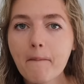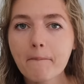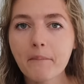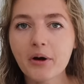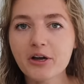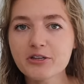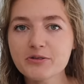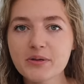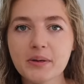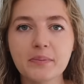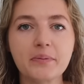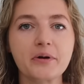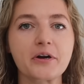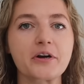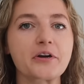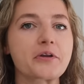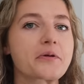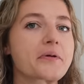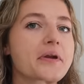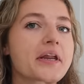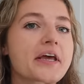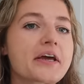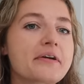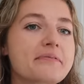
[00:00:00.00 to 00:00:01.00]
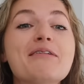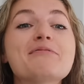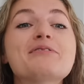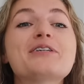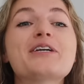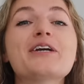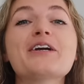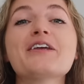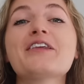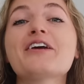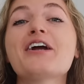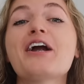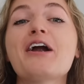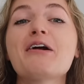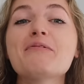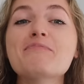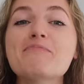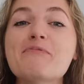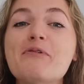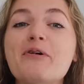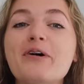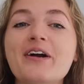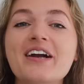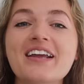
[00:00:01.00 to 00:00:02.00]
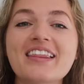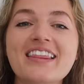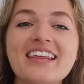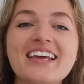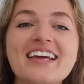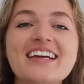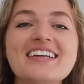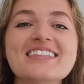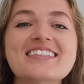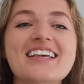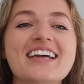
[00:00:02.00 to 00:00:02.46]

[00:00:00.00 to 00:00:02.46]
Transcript: most people are doing it. I'm sure there are more things.